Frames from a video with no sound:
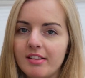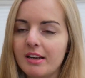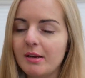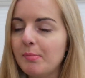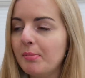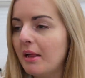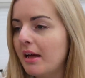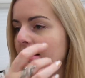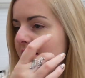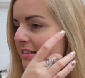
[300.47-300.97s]

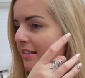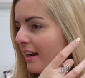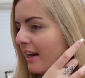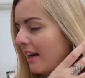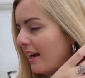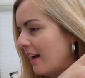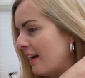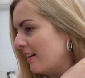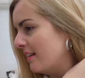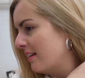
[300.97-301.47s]
sleep last
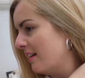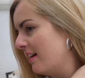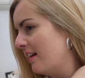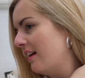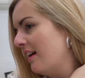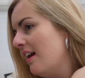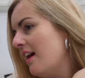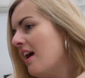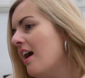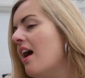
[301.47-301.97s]
night
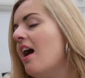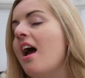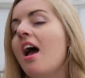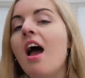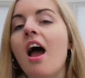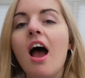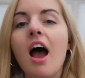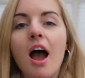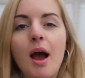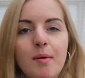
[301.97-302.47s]
and
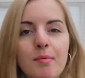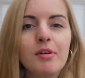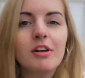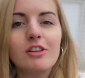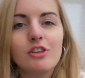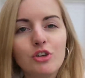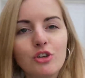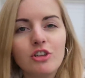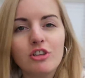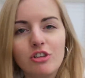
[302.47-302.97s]
I'm not
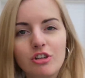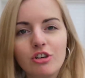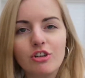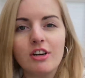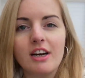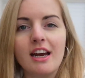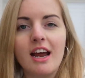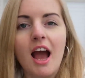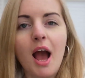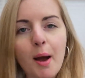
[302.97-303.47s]
doing too
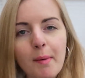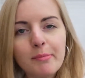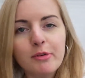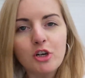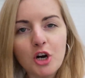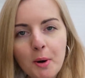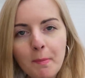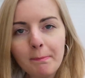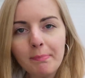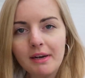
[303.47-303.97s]
great. I'm
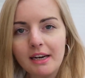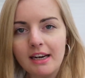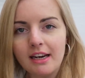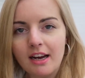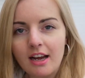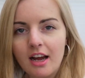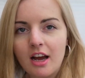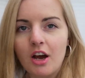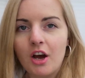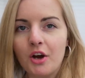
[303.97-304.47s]
grumpy.
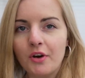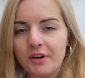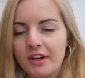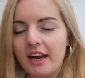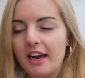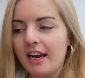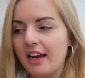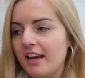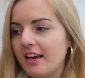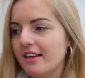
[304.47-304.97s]

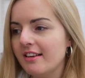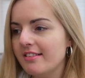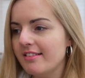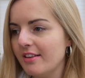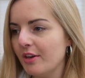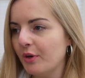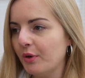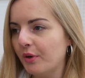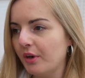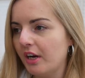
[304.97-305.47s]
Okay,
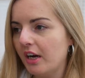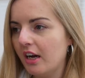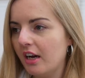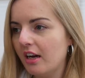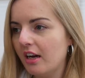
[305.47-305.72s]
so